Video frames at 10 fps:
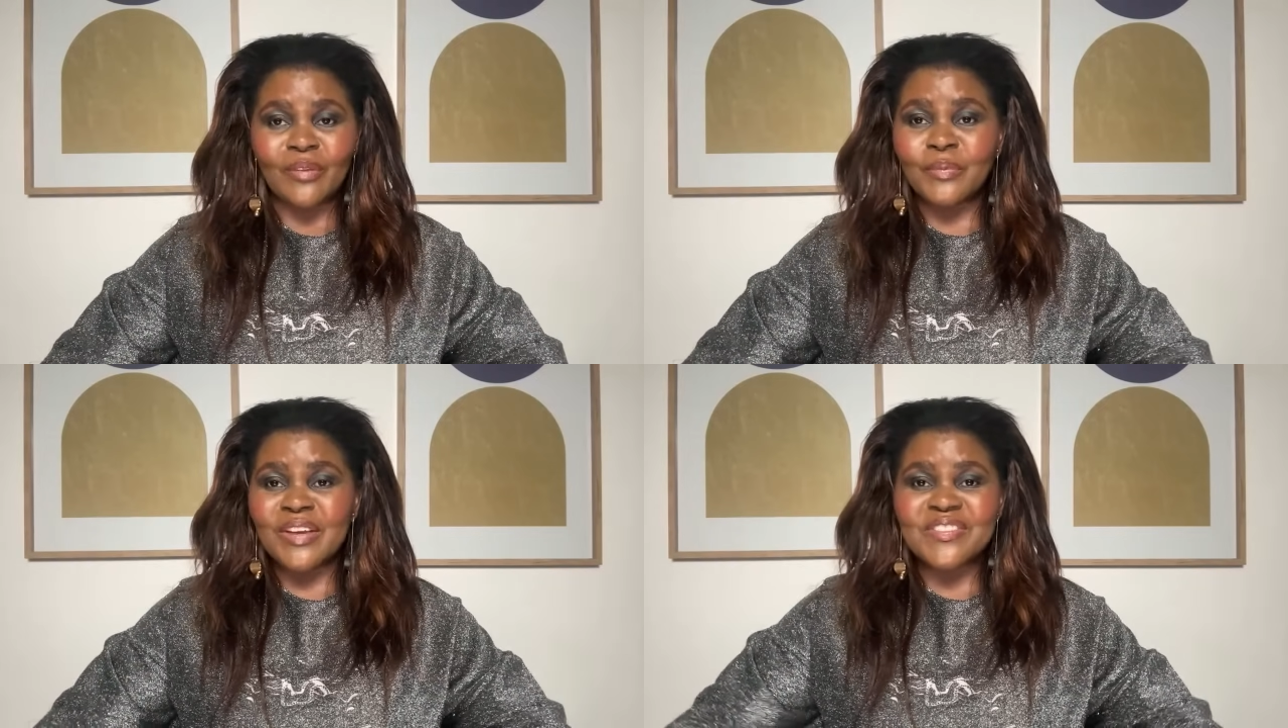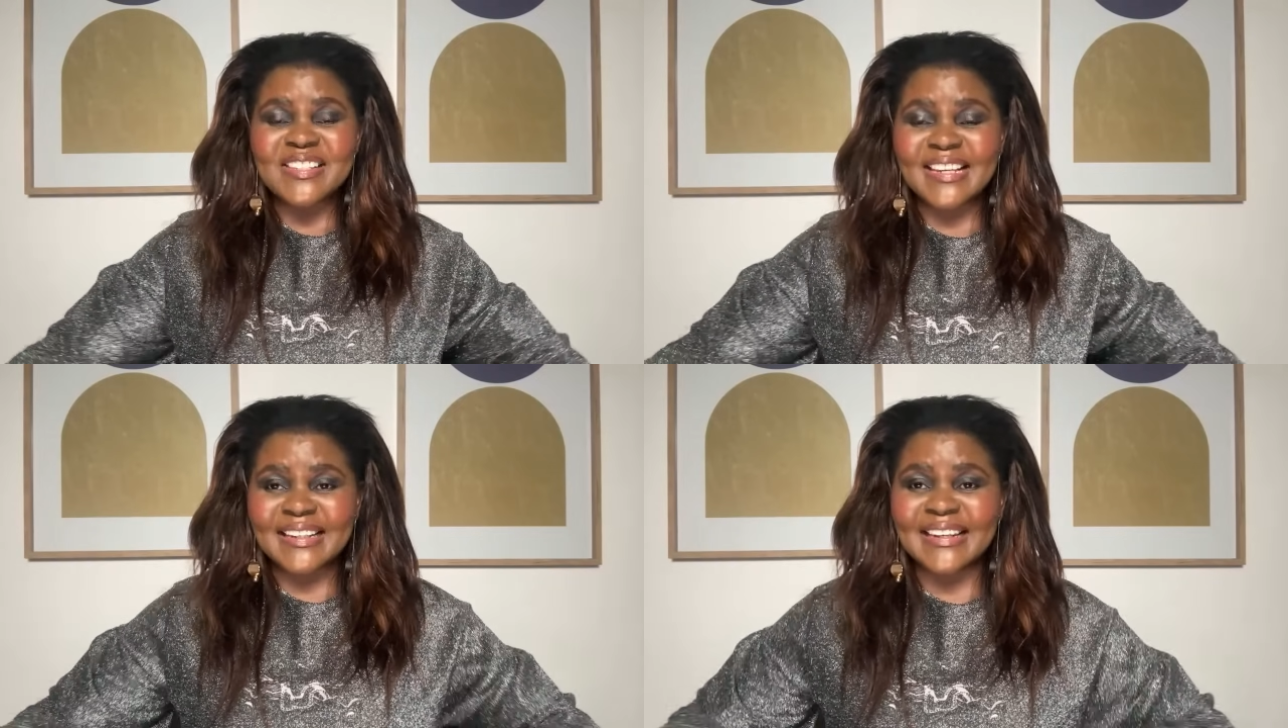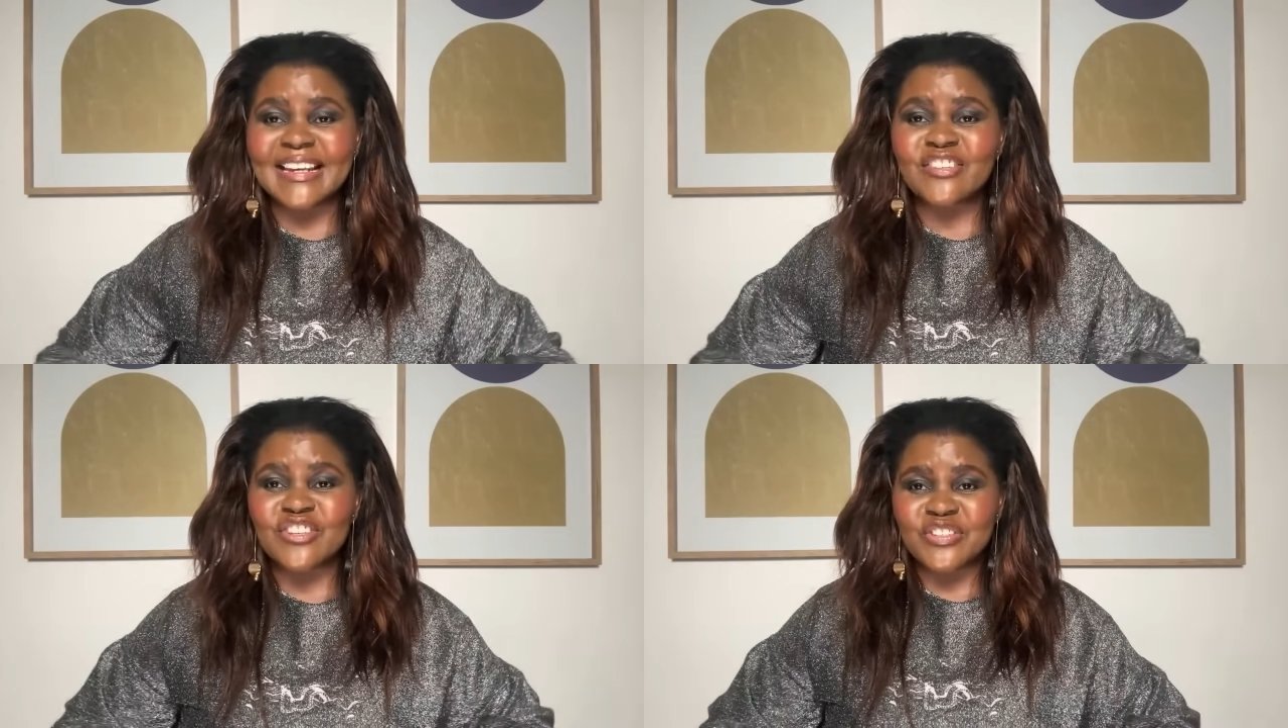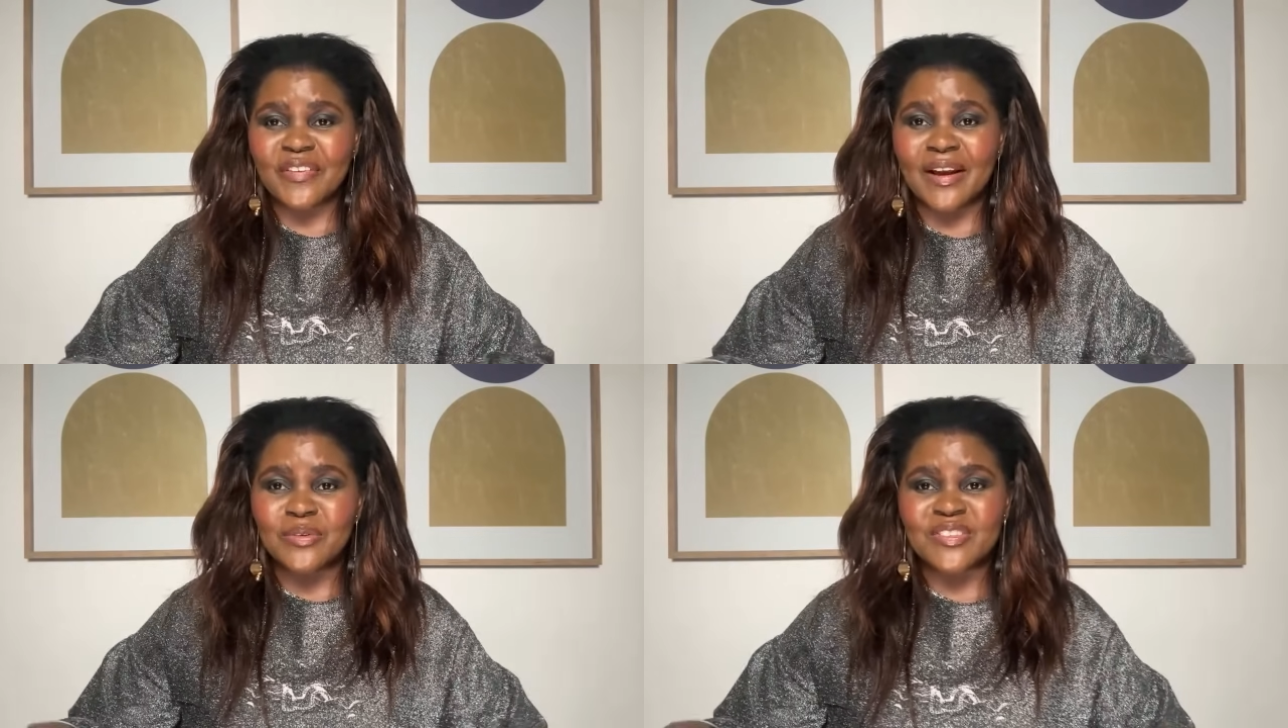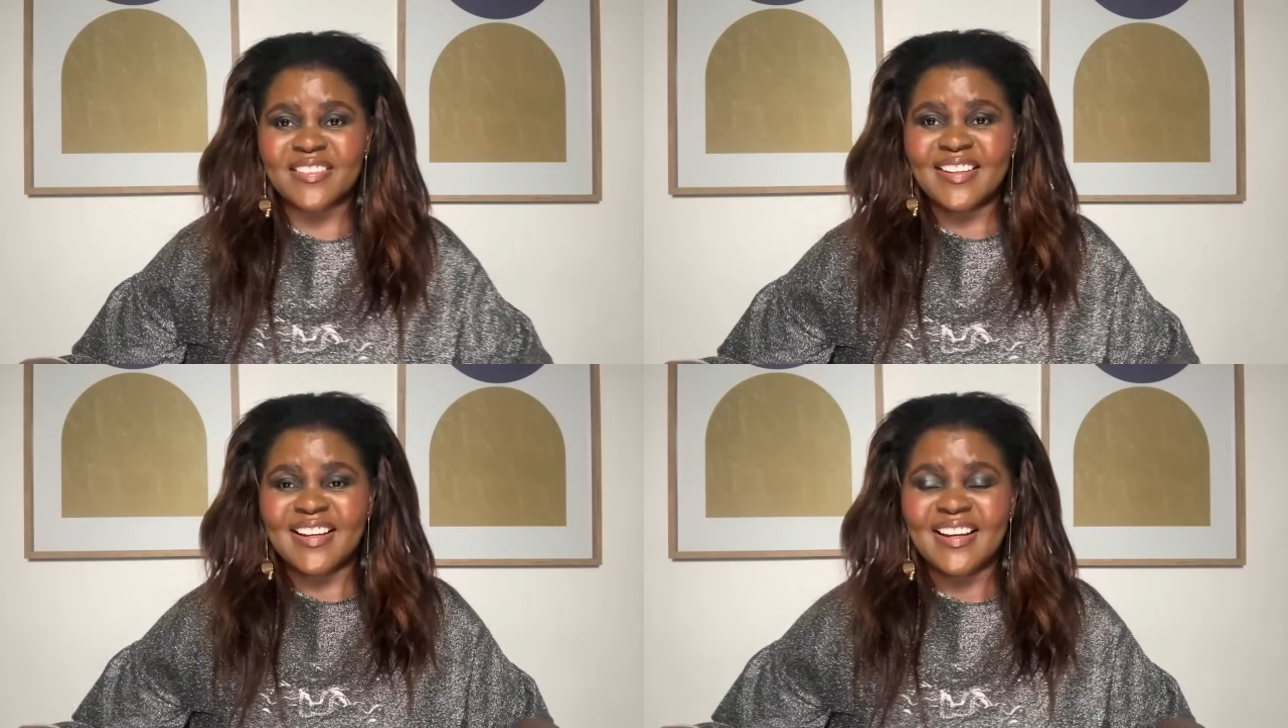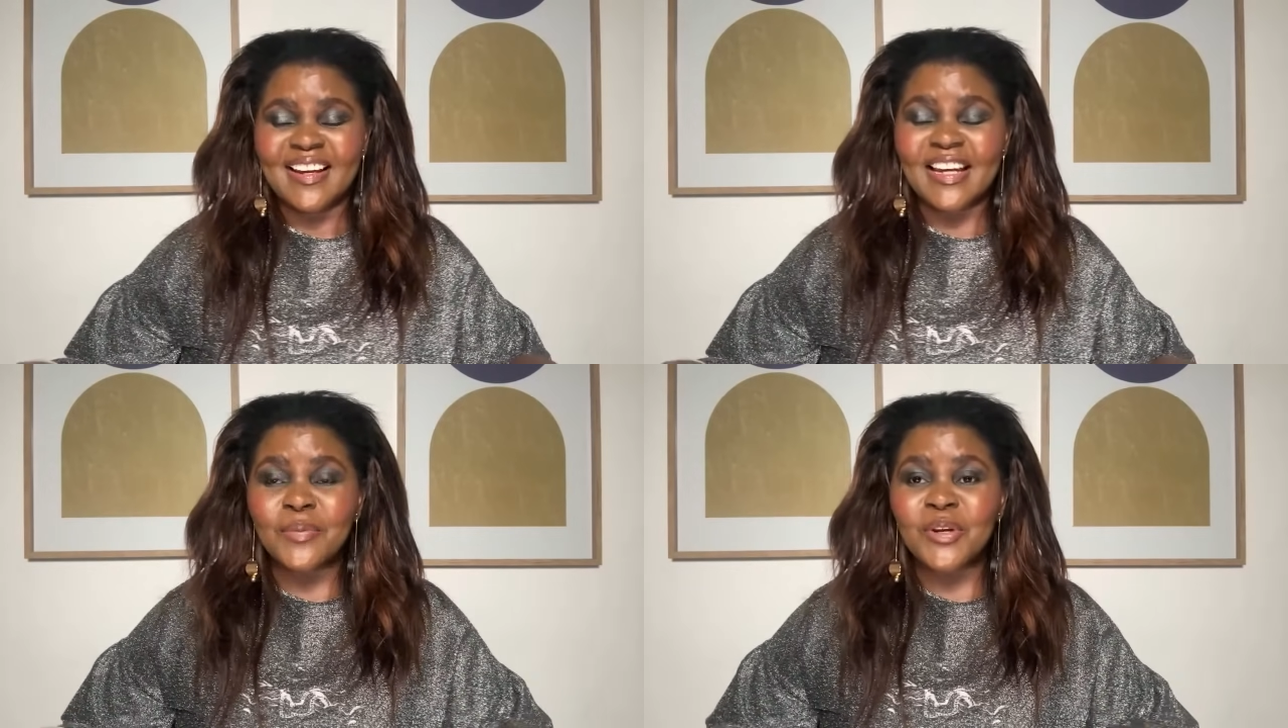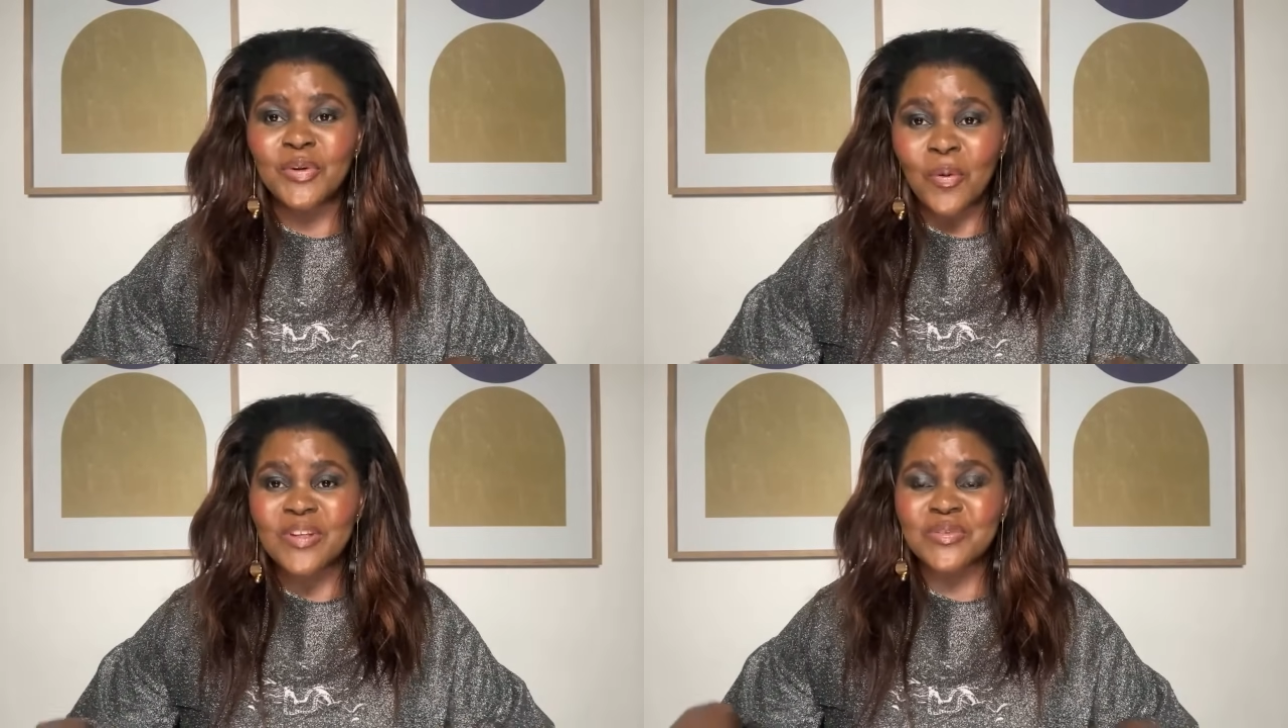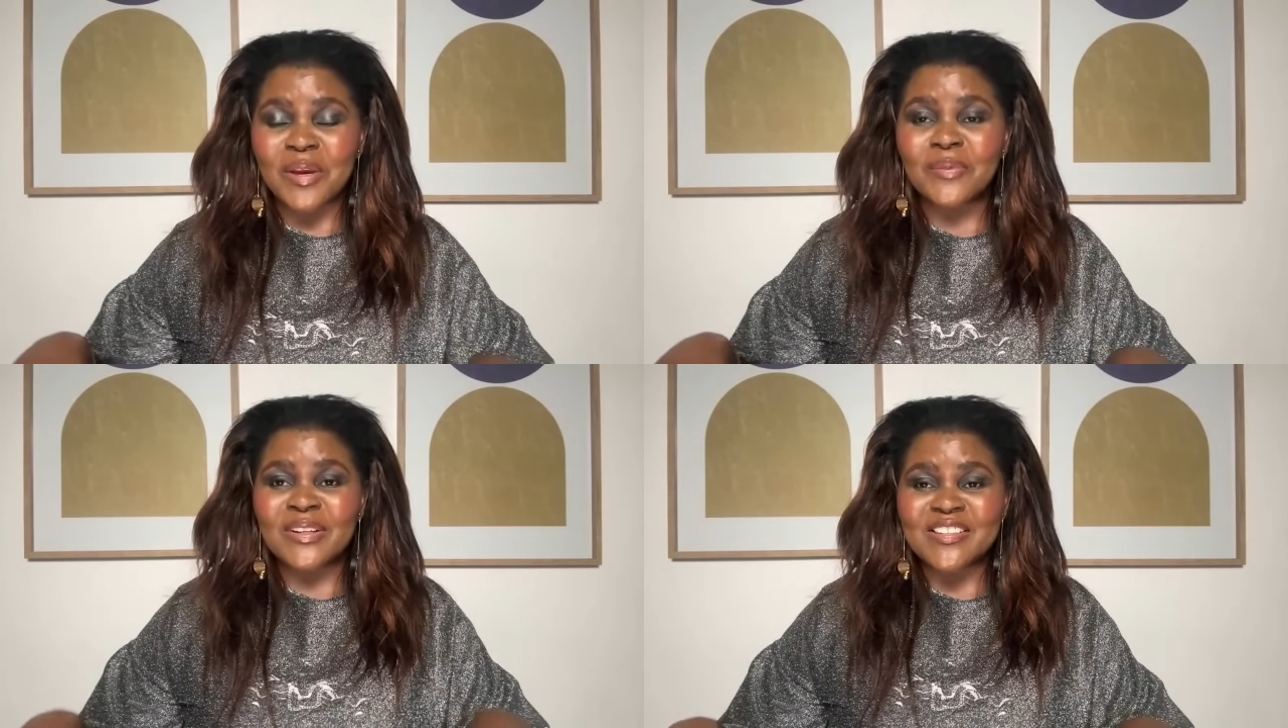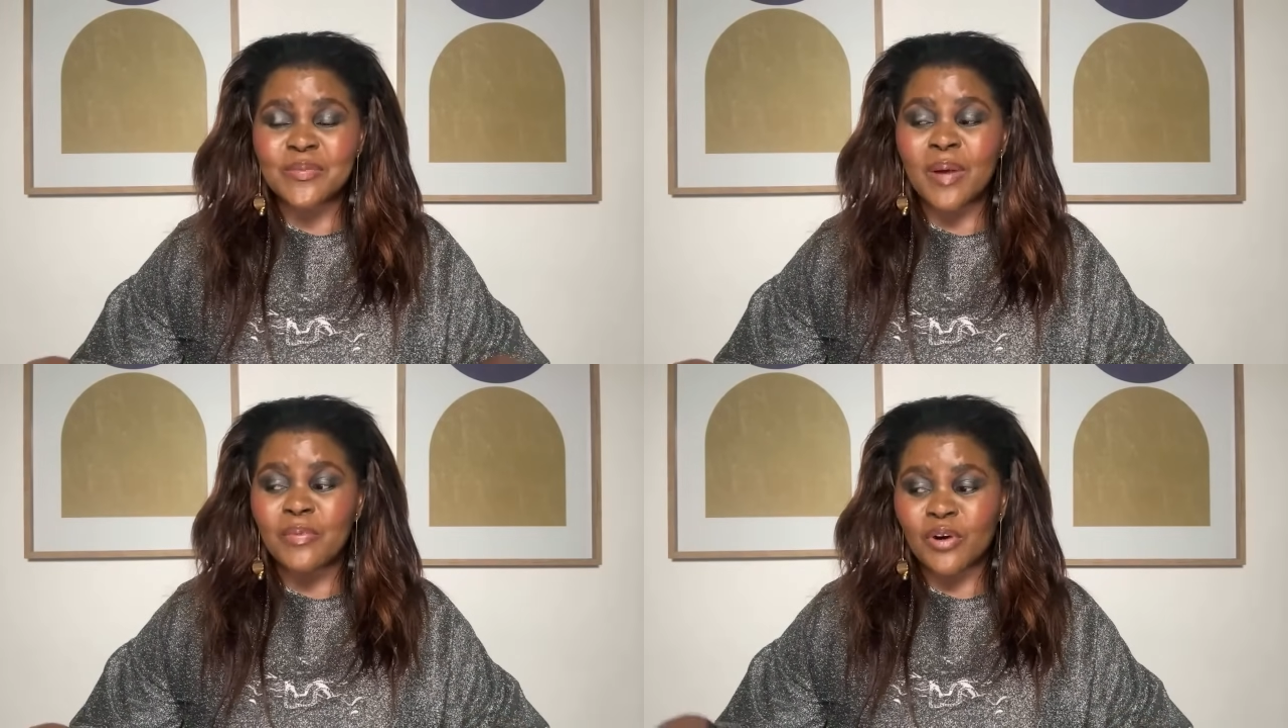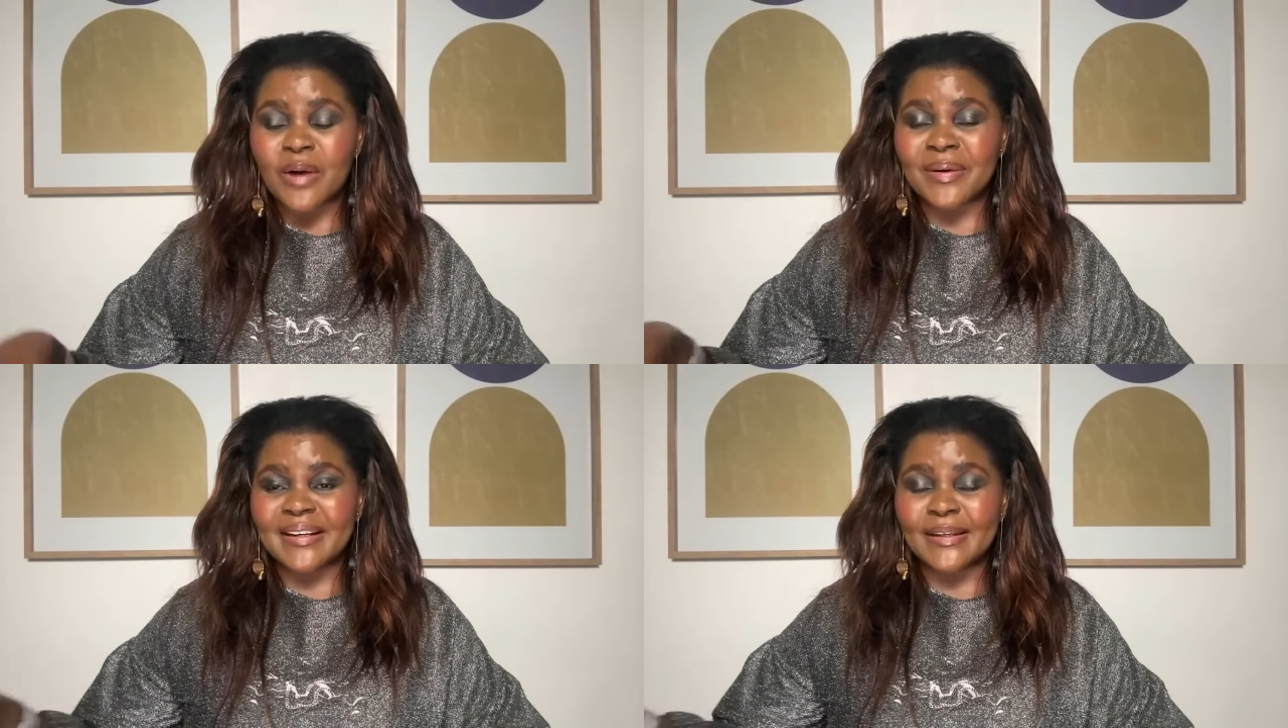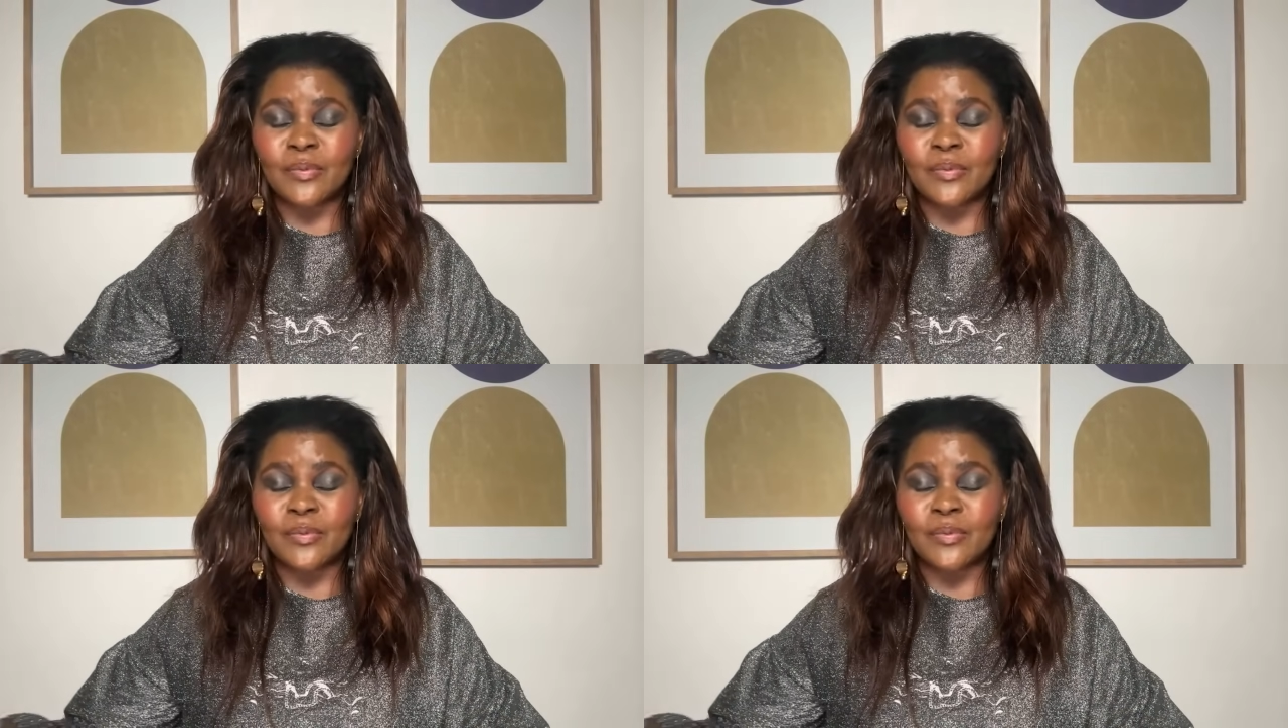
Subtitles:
have seen elections failed, and we know what's going on in Zimbabwe currently.